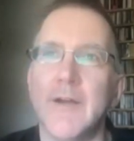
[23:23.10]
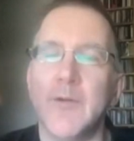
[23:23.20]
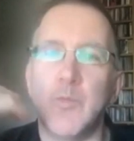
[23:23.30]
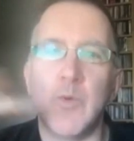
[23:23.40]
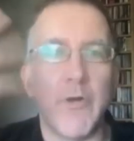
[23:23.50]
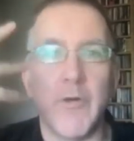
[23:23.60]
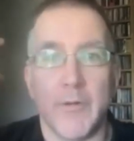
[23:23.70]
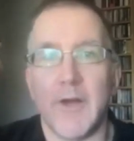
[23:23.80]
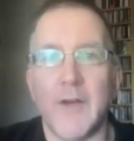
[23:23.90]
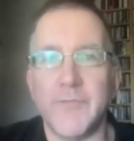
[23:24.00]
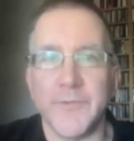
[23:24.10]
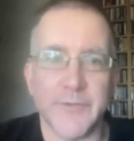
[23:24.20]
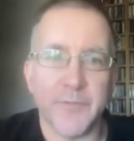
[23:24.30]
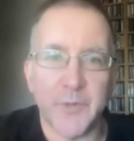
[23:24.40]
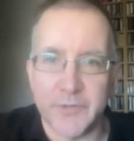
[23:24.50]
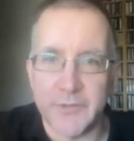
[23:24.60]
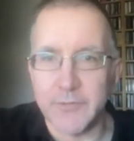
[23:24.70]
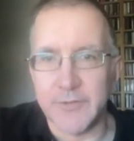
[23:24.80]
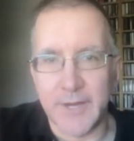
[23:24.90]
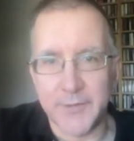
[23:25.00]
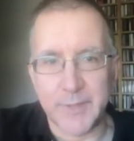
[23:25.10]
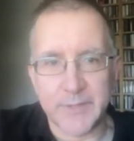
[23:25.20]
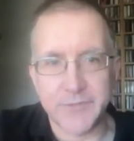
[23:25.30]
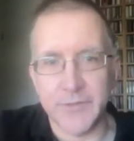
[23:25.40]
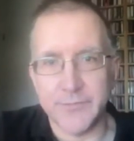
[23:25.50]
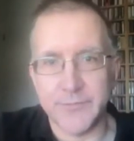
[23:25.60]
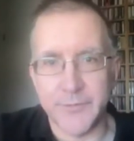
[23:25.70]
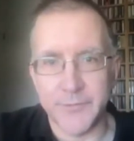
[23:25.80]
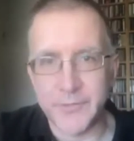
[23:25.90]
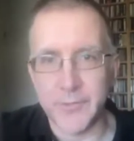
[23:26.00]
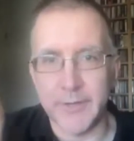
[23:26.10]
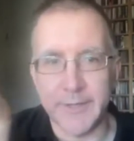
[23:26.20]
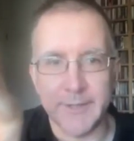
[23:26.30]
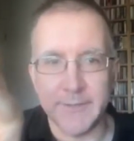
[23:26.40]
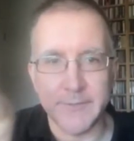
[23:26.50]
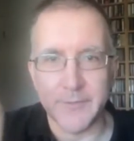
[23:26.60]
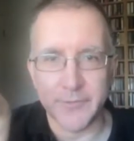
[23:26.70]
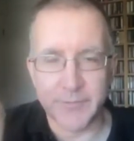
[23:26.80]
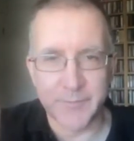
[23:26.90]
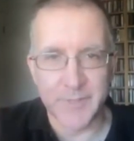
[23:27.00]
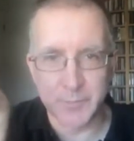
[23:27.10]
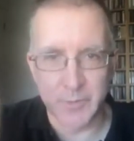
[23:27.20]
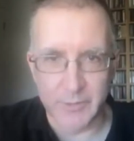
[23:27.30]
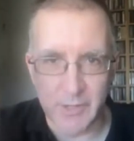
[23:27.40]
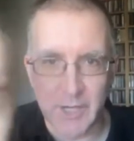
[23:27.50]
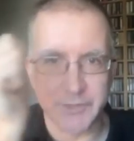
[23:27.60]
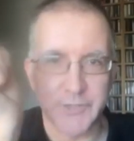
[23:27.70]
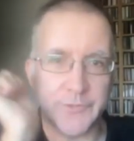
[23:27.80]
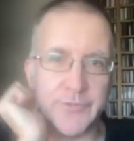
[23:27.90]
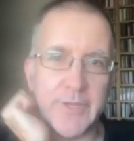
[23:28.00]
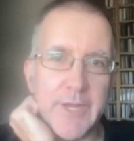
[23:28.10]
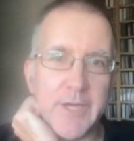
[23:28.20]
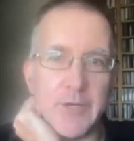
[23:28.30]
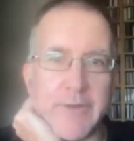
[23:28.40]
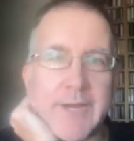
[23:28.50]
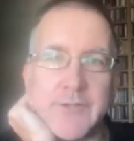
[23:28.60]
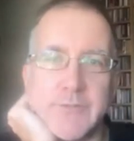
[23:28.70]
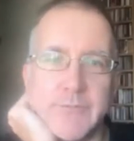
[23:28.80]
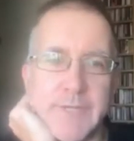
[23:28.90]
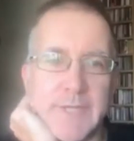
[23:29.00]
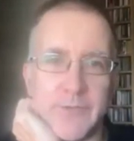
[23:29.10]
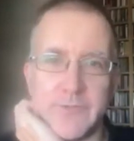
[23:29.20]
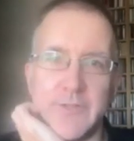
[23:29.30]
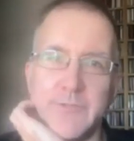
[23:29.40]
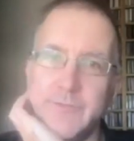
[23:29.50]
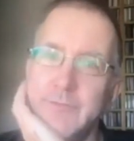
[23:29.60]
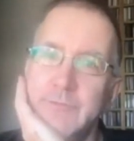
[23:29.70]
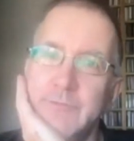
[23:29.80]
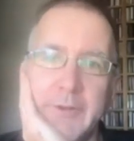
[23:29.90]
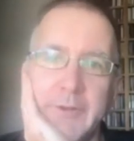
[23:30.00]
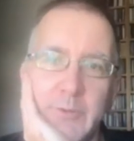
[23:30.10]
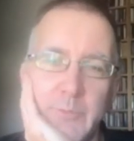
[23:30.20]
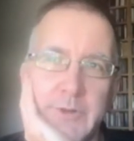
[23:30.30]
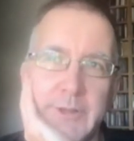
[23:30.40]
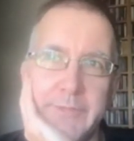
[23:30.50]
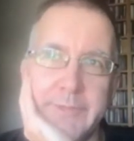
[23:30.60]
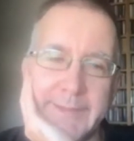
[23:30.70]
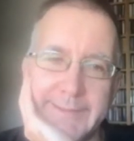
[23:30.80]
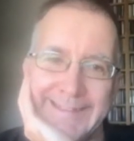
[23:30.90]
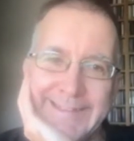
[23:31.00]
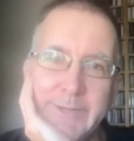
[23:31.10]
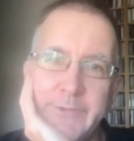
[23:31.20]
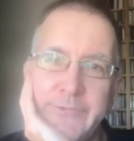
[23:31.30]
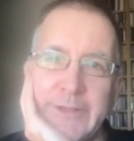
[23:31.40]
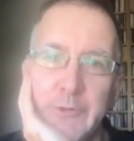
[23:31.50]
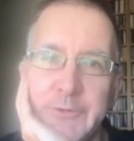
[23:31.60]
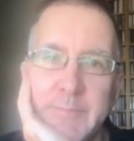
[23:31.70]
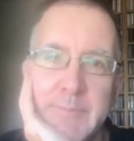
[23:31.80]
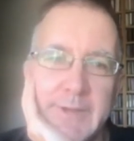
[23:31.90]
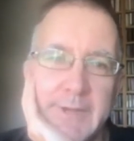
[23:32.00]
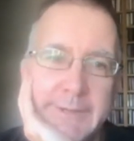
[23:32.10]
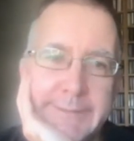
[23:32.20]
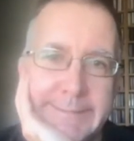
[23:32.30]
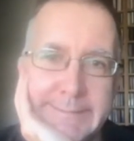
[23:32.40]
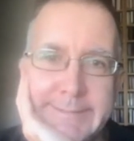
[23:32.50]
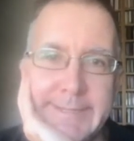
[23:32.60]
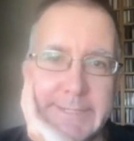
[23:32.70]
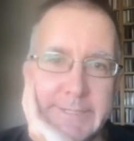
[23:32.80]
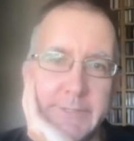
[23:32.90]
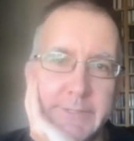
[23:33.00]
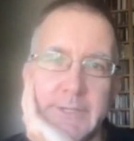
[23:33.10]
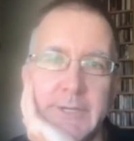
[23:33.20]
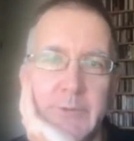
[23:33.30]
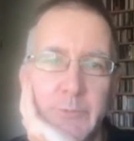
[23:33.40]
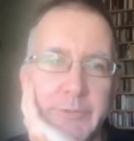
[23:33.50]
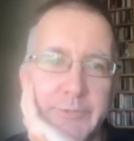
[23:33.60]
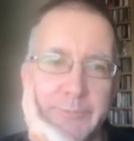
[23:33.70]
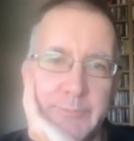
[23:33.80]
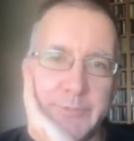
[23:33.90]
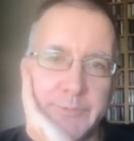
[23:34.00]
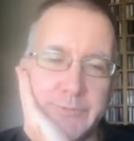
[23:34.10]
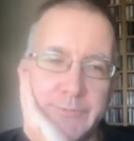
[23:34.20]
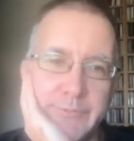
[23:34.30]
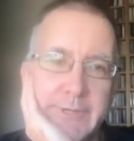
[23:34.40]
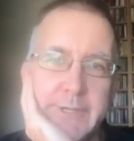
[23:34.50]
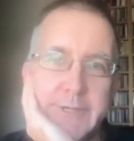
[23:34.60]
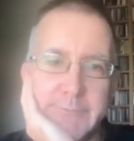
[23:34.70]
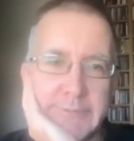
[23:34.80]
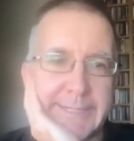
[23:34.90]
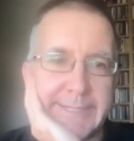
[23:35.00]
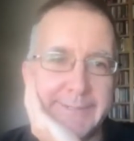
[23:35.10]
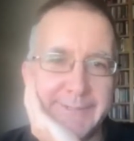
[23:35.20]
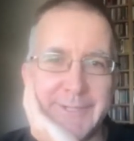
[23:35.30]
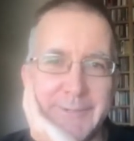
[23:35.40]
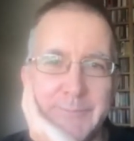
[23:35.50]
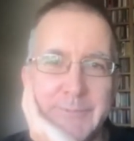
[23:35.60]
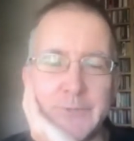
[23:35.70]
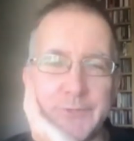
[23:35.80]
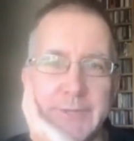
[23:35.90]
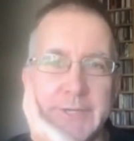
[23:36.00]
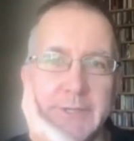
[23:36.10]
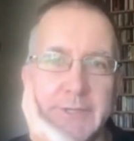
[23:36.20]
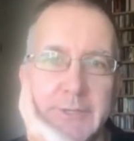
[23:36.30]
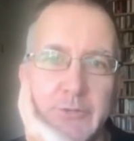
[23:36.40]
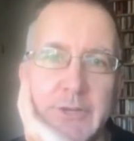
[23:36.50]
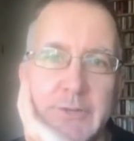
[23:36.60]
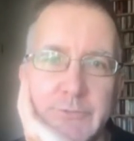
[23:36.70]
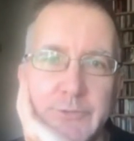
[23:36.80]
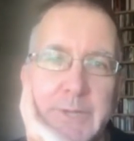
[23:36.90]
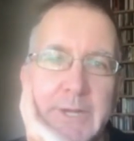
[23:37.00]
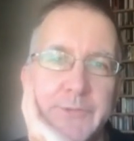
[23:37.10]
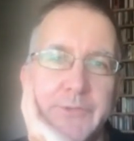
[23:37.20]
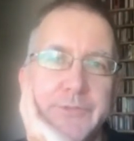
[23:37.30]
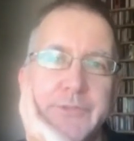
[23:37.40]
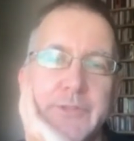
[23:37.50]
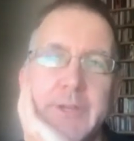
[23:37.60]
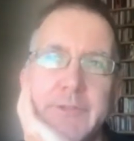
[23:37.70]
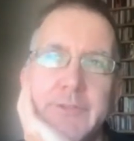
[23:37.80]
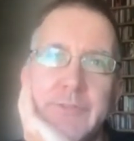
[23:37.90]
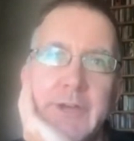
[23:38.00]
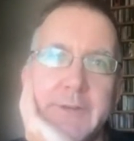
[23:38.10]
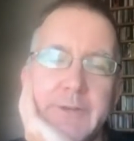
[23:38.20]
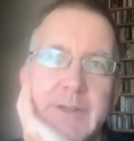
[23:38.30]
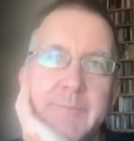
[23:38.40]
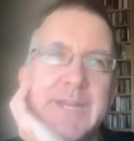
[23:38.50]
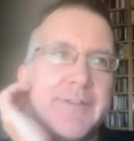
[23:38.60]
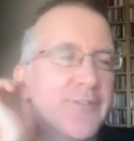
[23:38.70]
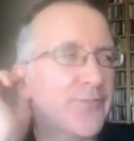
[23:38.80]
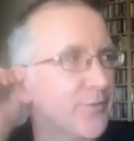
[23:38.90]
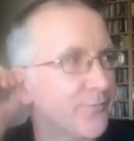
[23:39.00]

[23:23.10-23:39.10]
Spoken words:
were often sort of the most interesting aspects of the story. And then sort of much more cautious, correct readings of Wagner were, I think, seldom in league with sort of really interesting creative responses to Wagner. I mean, I did